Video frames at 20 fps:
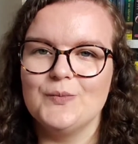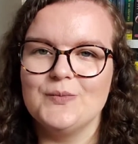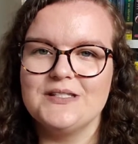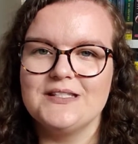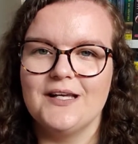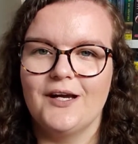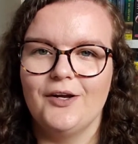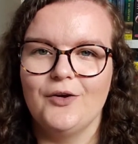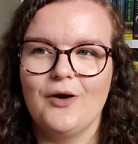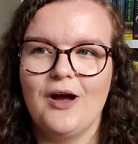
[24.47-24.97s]
So
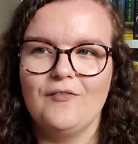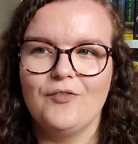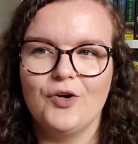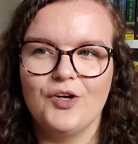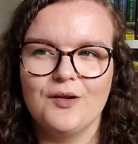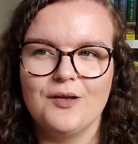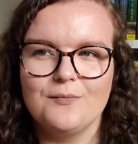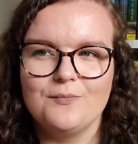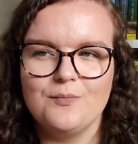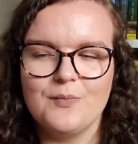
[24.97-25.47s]
I've got
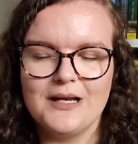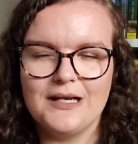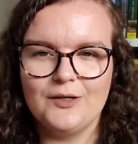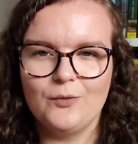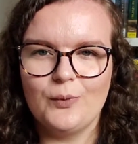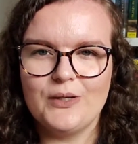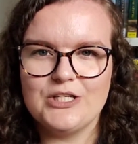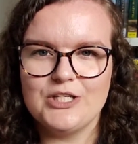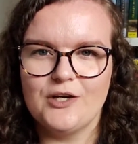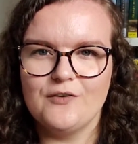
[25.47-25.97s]
a little
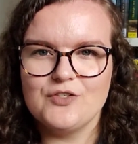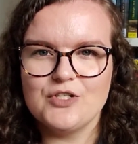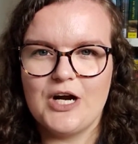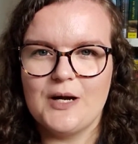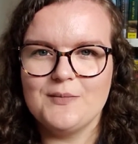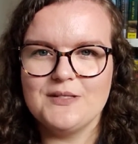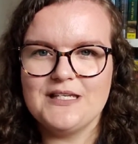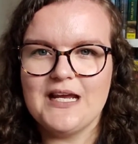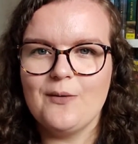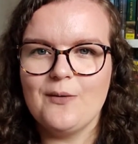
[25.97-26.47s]
window of
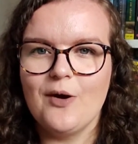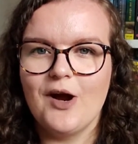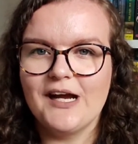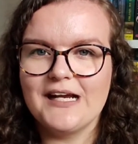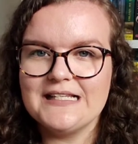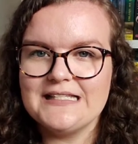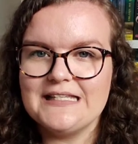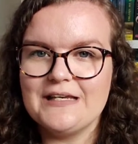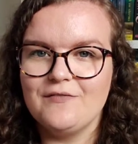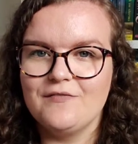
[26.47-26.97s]
time today where I
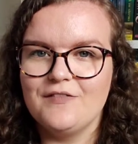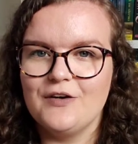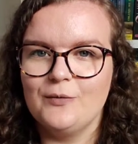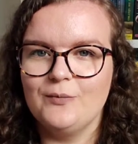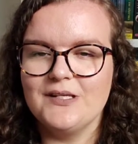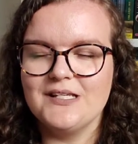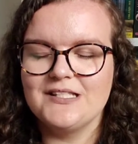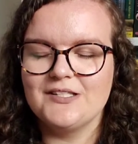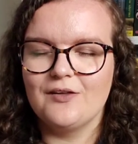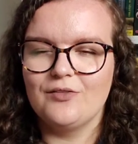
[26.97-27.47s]
can sit and film
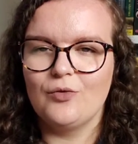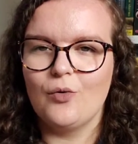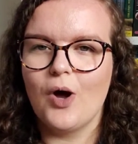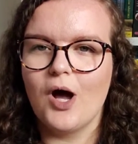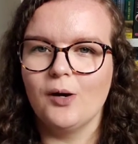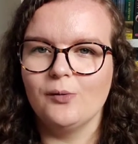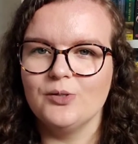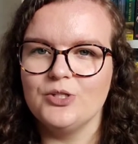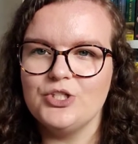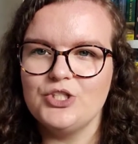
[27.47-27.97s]
this. I thought
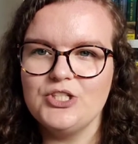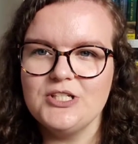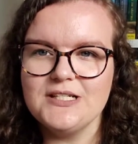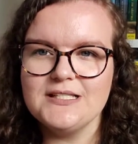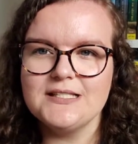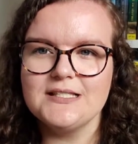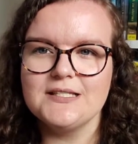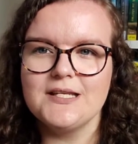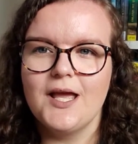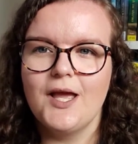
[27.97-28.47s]
I would
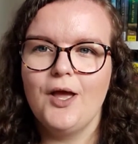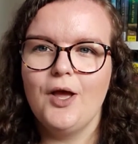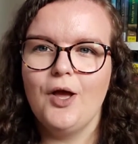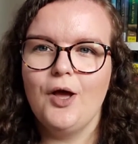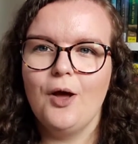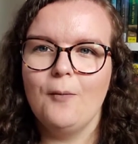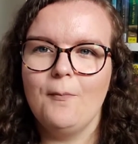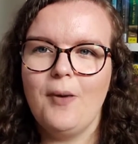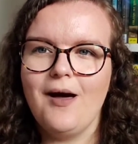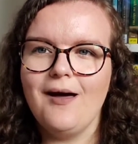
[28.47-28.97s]
just
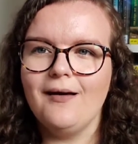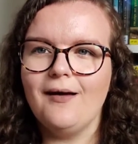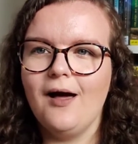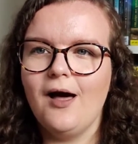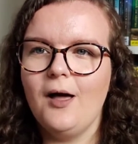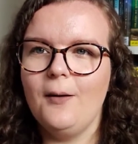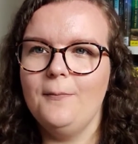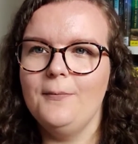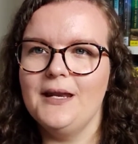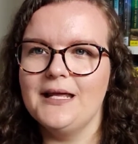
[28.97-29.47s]
park
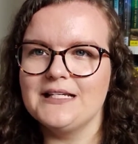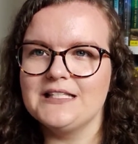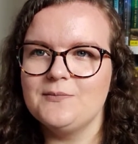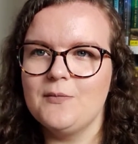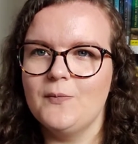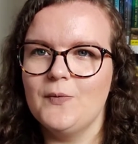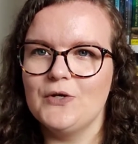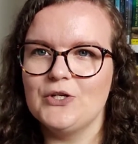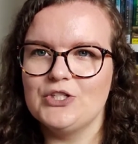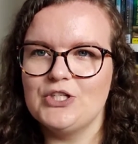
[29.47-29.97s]
up next to my
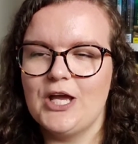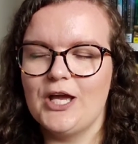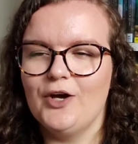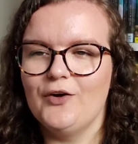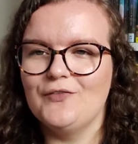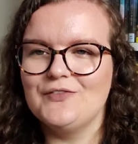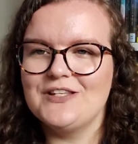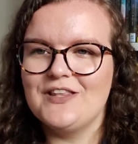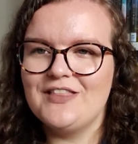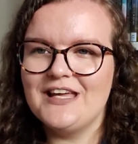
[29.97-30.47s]

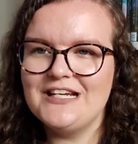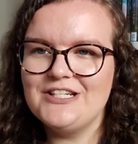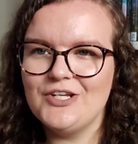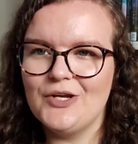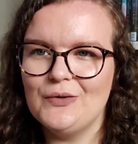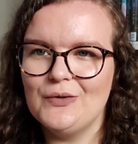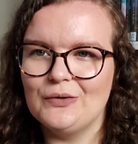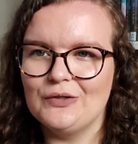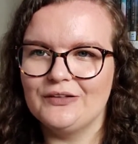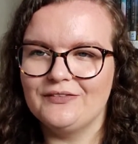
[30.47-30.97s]
bookshelves. They
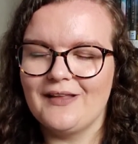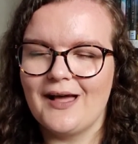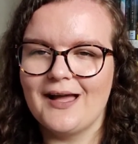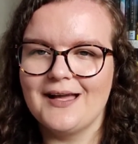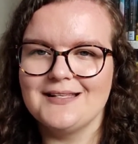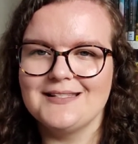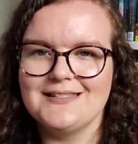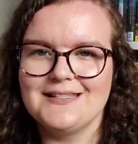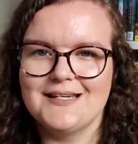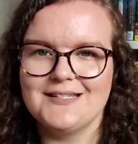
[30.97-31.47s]
don't look that
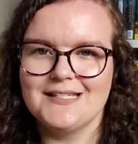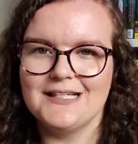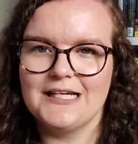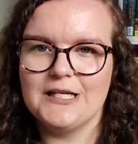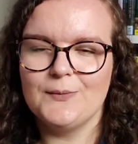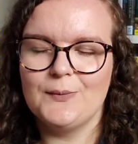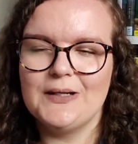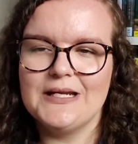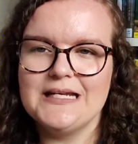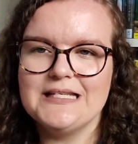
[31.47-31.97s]
aesthetically
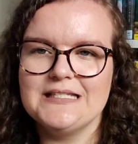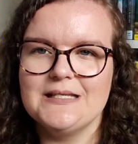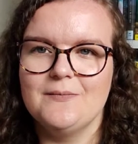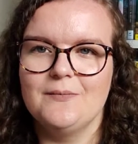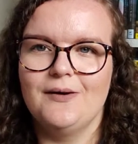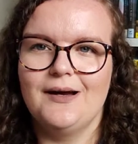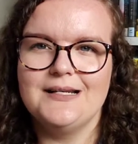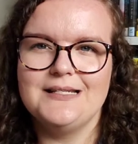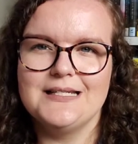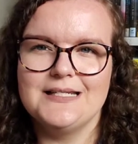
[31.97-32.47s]
pleasing,
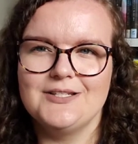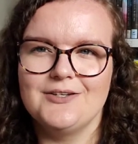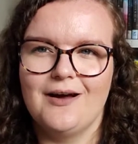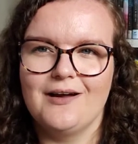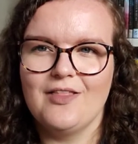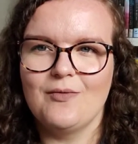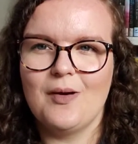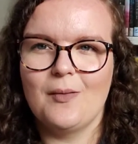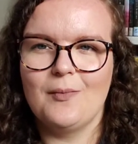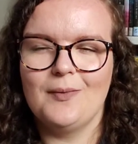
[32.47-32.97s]
but I did
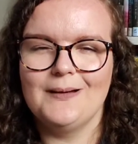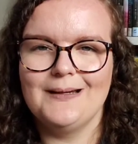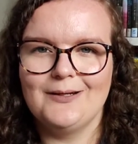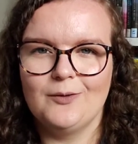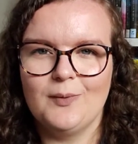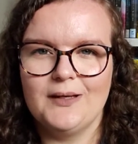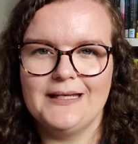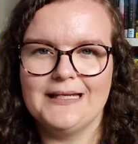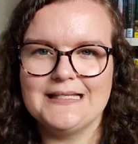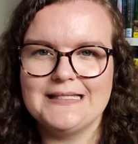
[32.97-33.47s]
tie them up a little
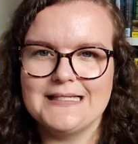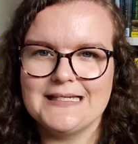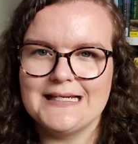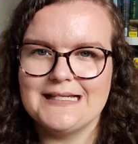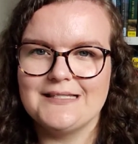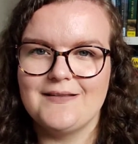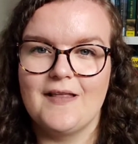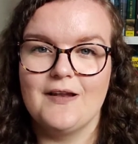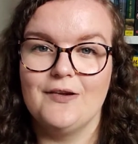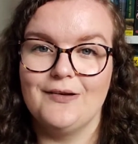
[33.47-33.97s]
bit yesterday,
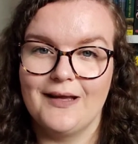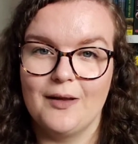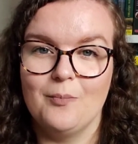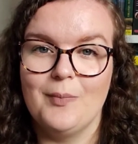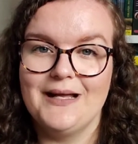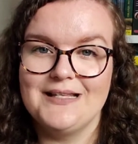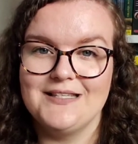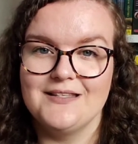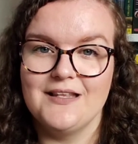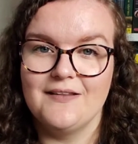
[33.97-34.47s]
so they're looking
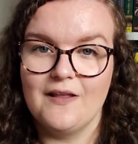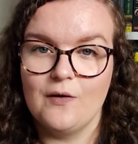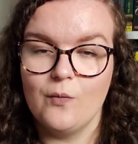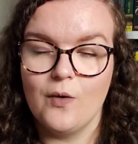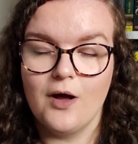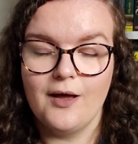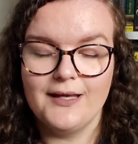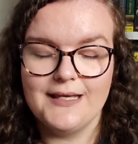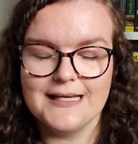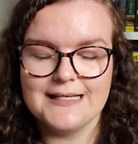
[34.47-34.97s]
better than they
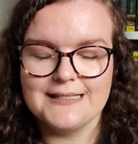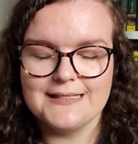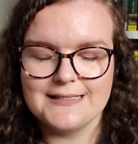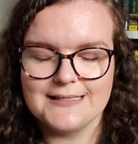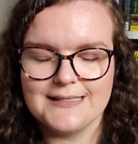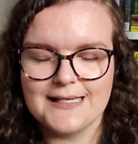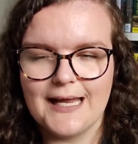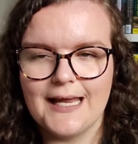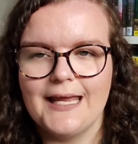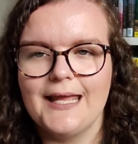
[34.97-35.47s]
were
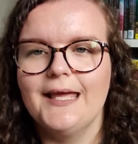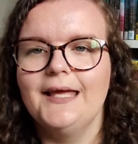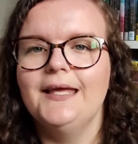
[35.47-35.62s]
yesterday.